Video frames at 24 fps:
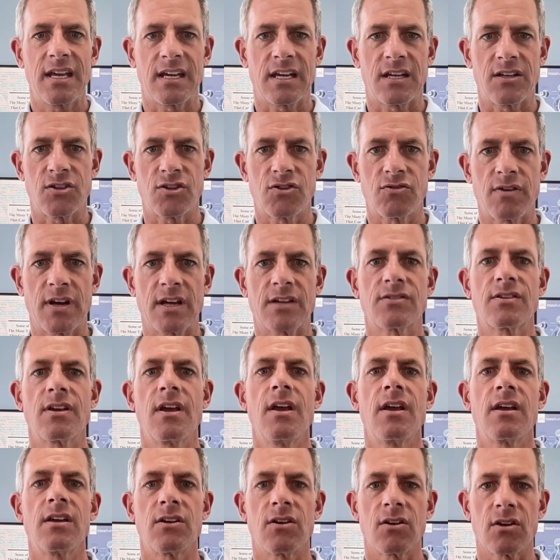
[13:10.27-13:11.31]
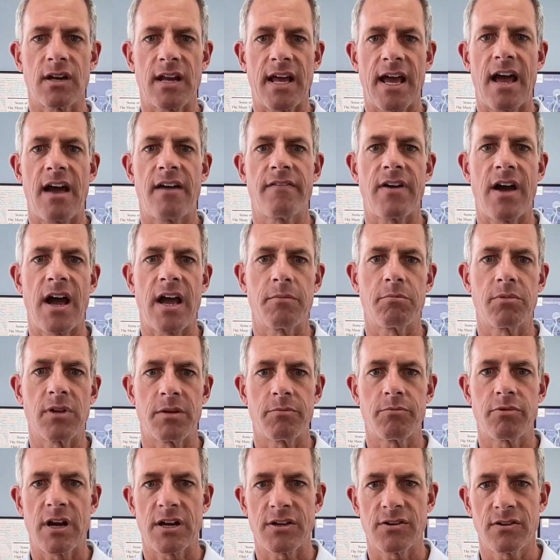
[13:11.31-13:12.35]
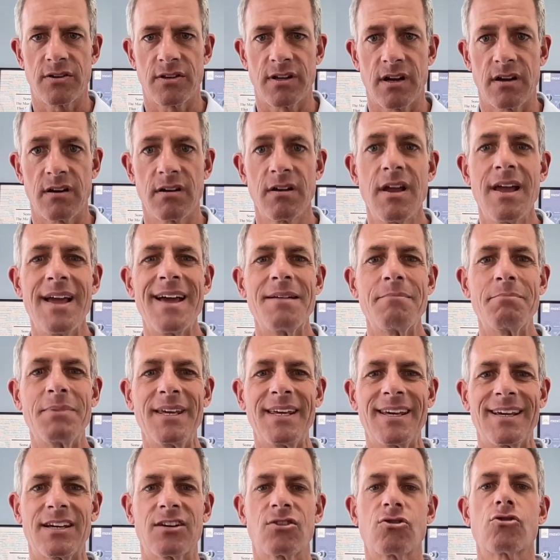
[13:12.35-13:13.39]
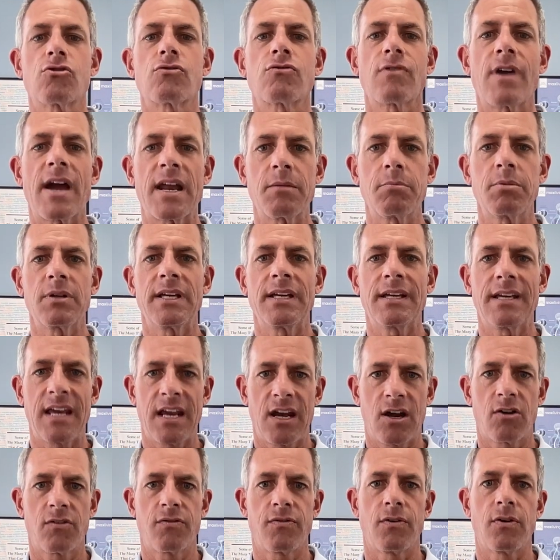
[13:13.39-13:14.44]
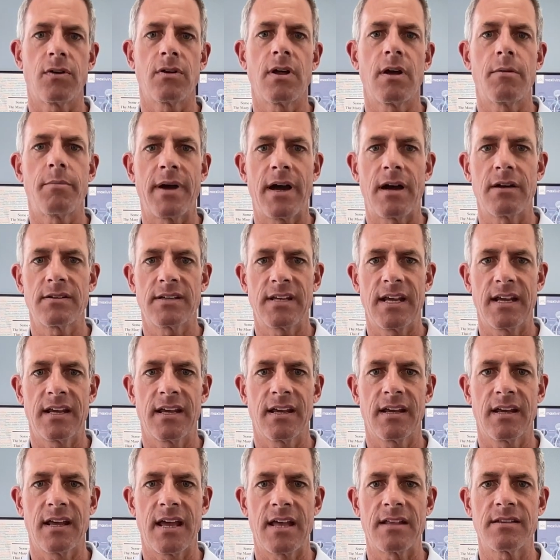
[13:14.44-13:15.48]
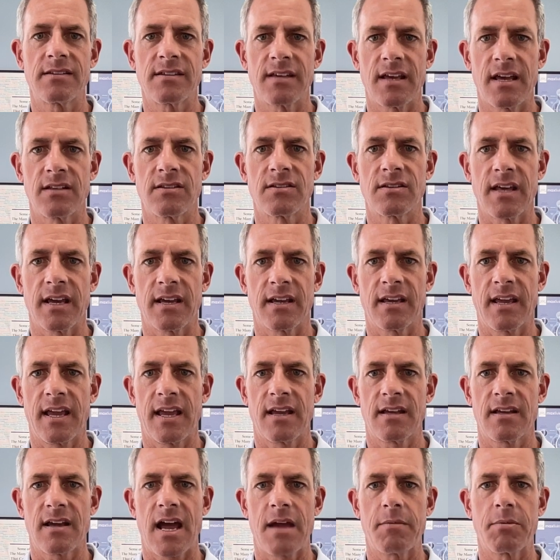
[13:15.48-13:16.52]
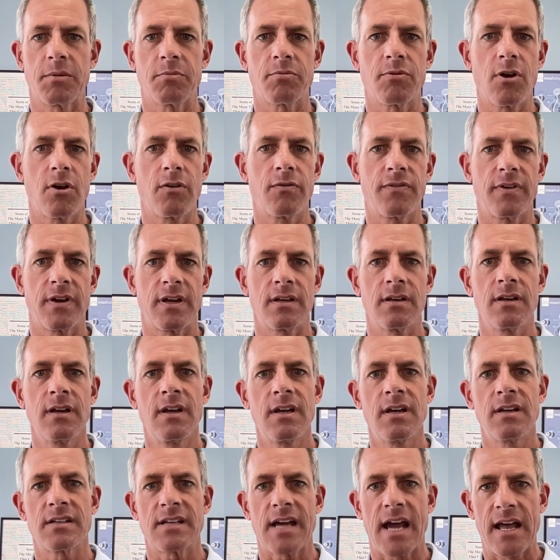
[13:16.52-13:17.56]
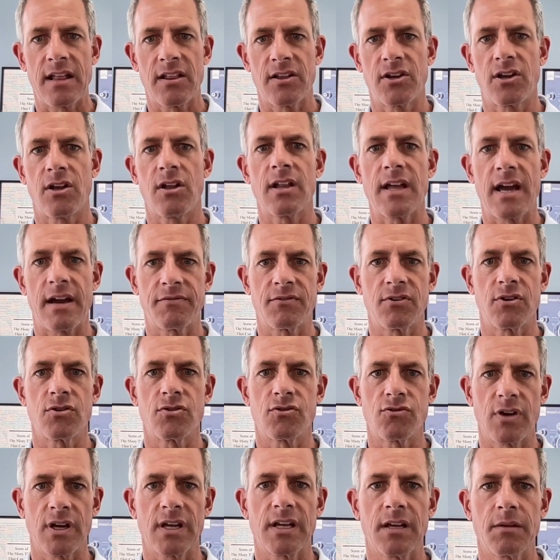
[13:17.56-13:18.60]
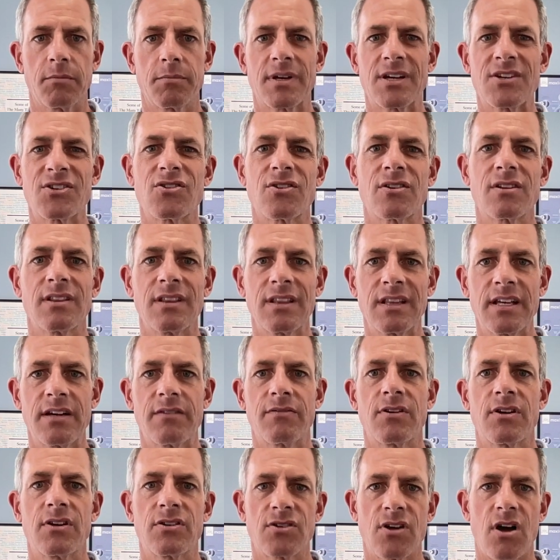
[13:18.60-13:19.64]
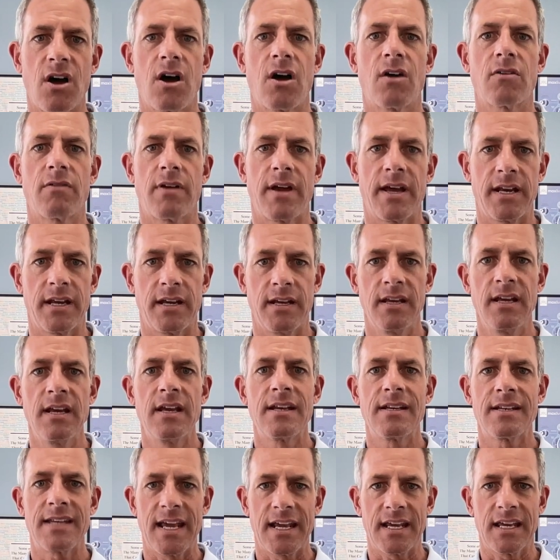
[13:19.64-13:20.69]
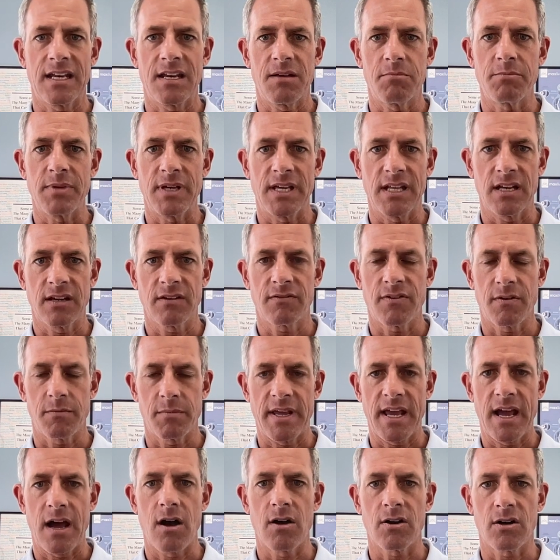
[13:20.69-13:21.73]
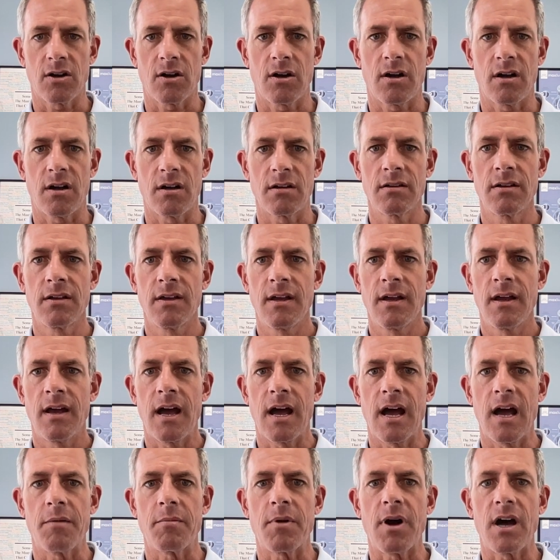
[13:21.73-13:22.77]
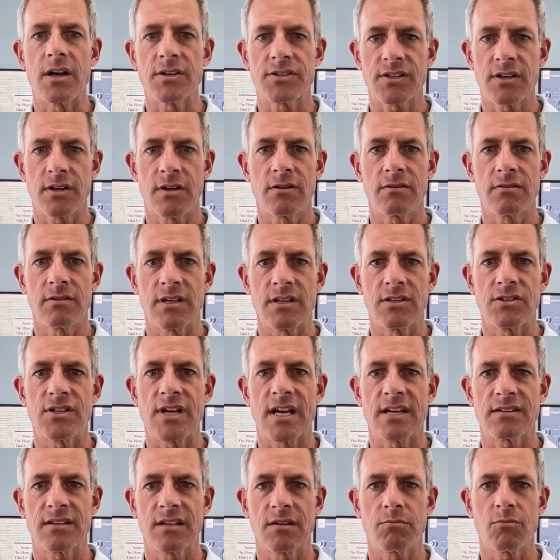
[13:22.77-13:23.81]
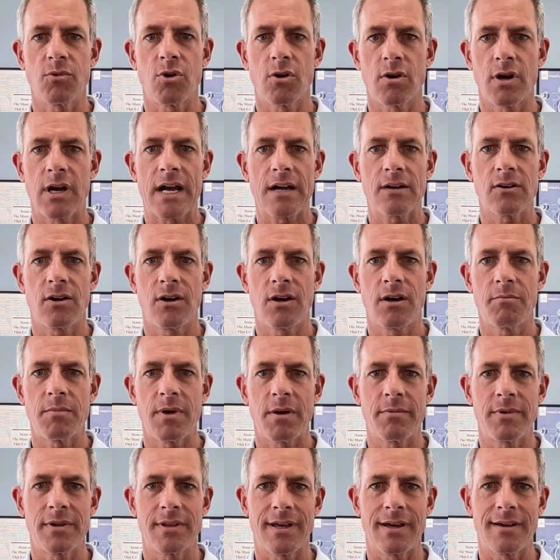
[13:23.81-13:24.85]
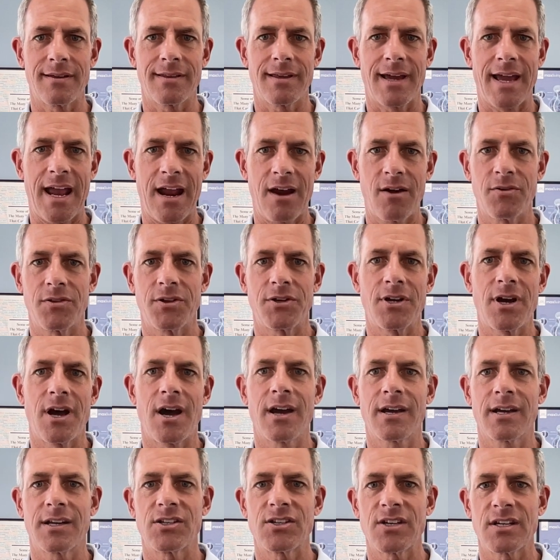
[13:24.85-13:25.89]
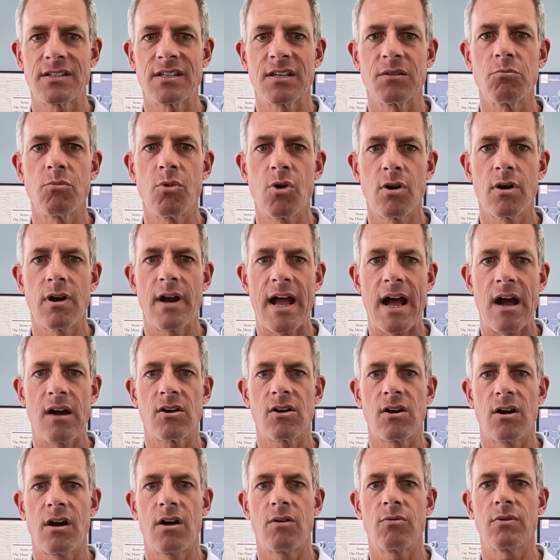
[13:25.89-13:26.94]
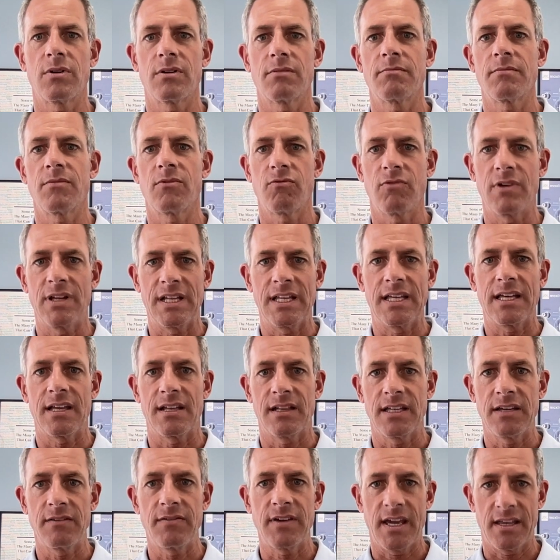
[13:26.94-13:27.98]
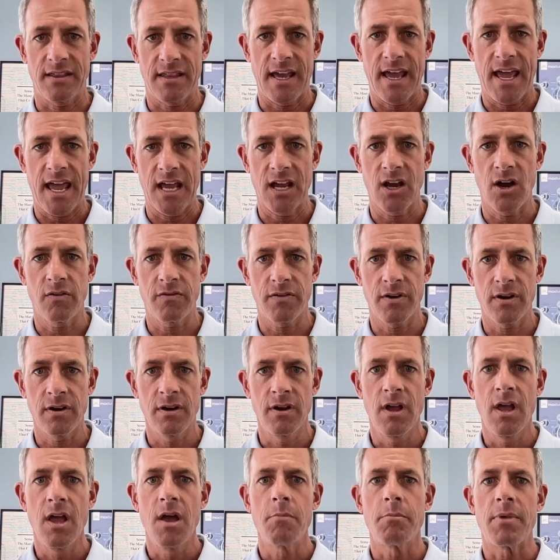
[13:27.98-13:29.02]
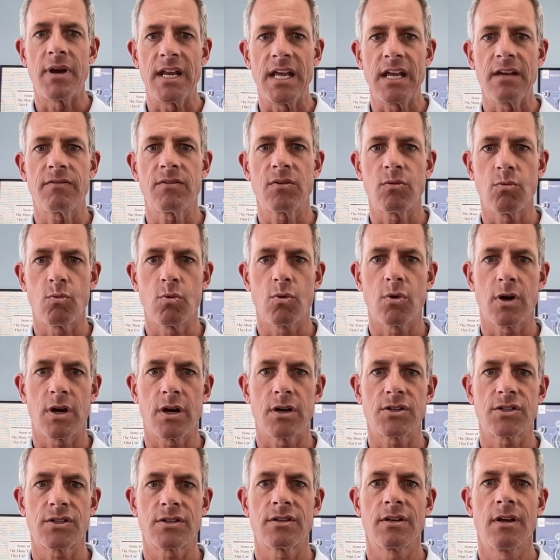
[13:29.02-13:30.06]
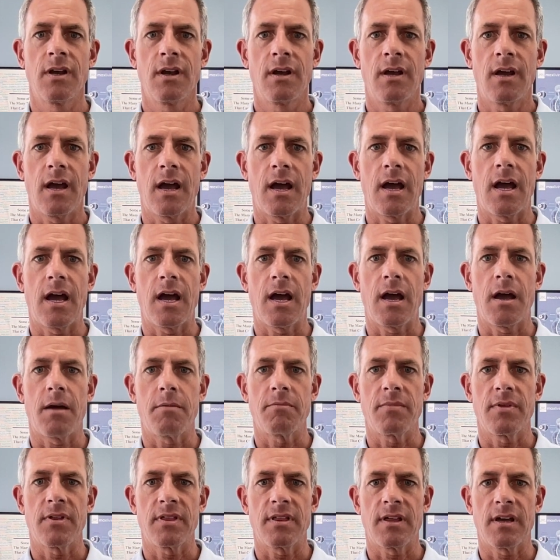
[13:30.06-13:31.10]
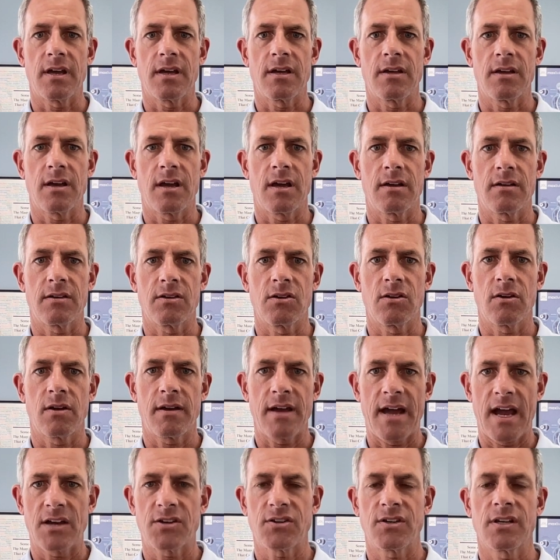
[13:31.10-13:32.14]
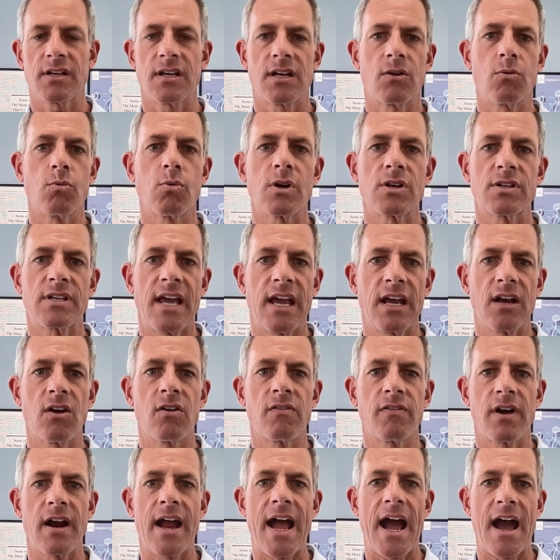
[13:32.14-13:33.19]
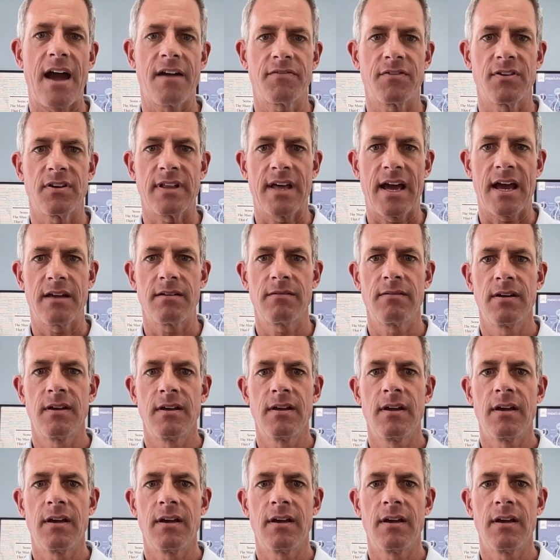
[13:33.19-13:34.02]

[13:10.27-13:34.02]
It constricts. You're going to have high blood pressure there. Be incredibly careful about taking NSAIDs like ibuprofen, Tylenol after drinking because your liver is already taking a beating from the alcohol. Um, also, ingesting more alcohol, remember the, the hair of the dog, ingesting more alcohol will really alleviate the hangover, but even worse, um, the, uh, you'll actually get a worse hangover after that.